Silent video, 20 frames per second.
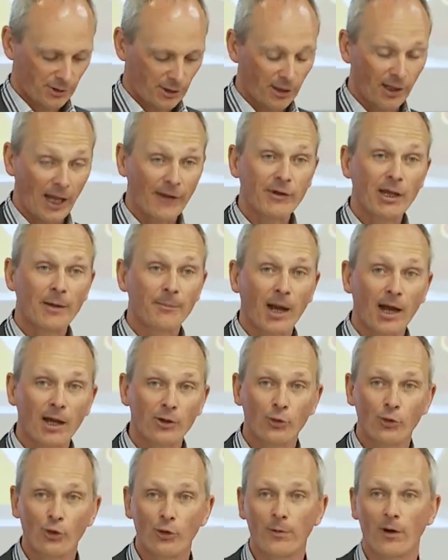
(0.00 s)
Uh, having in
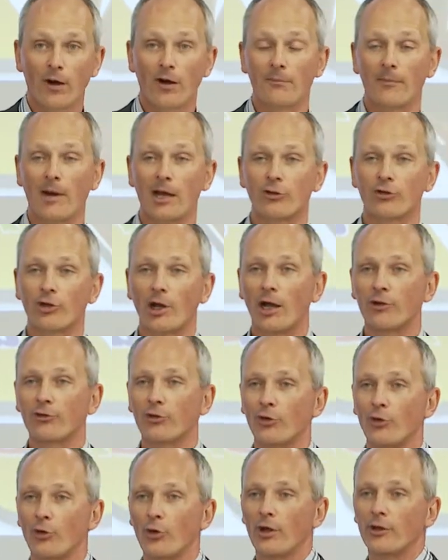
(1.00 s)
mind Uber might
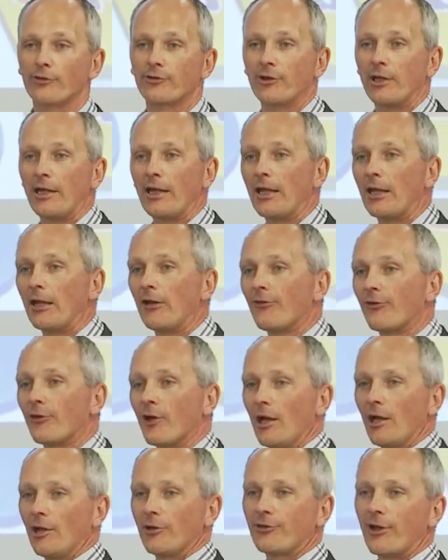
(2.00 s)
charge you New Year's
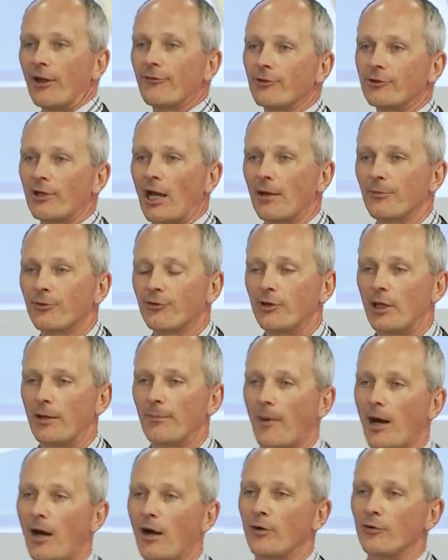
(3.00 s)
Eve seven times the
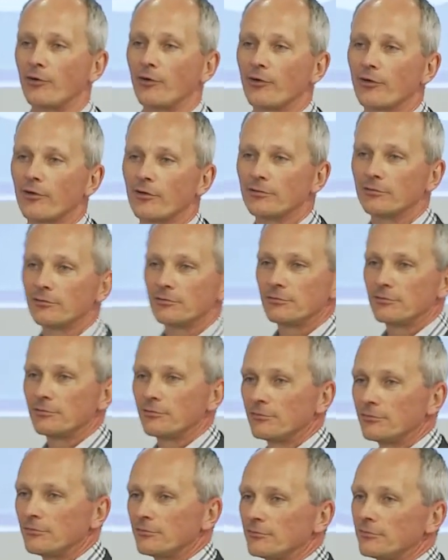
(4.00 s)
amount.
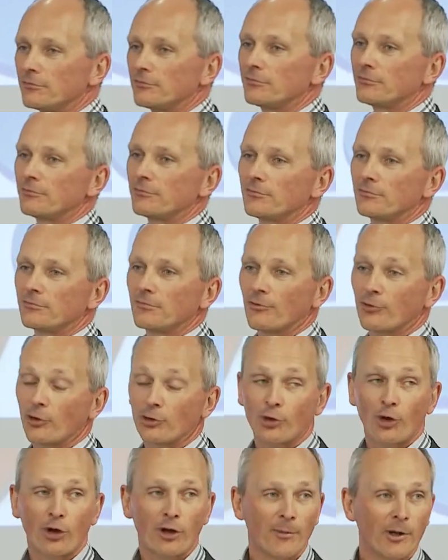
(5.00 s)
So
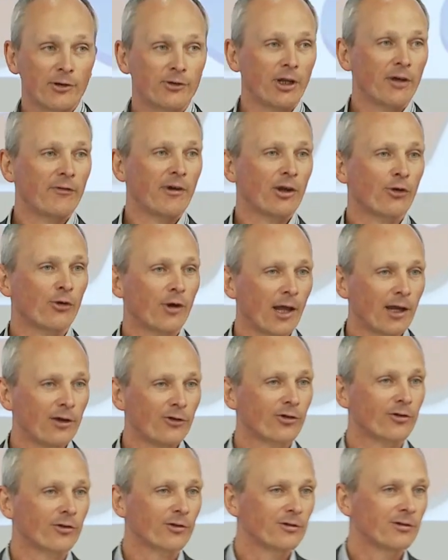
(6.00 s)
talking about
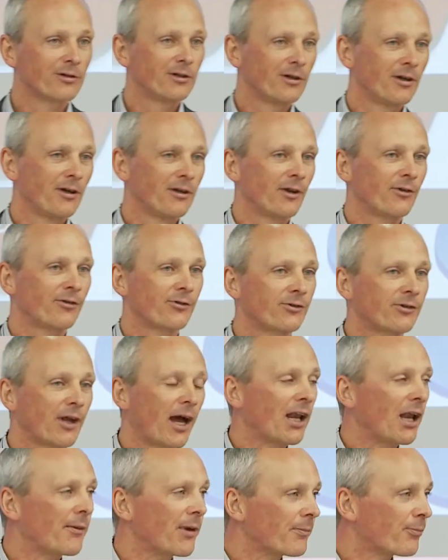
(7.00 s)
deregulation. This is
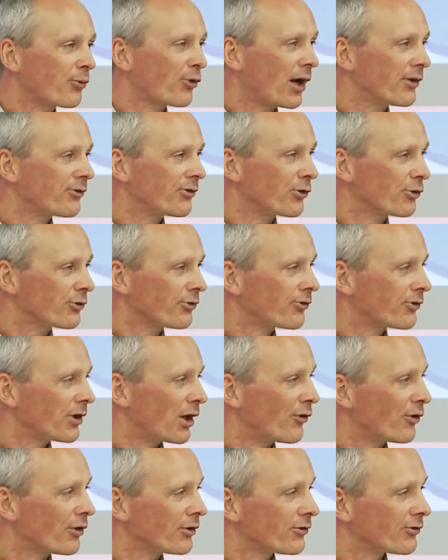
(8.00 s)
dynamic pricing on
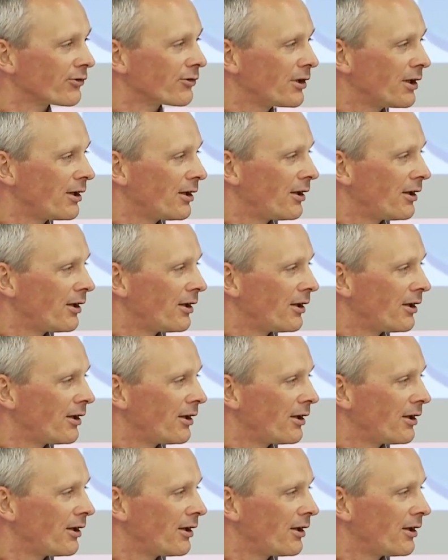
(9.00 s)
steroids.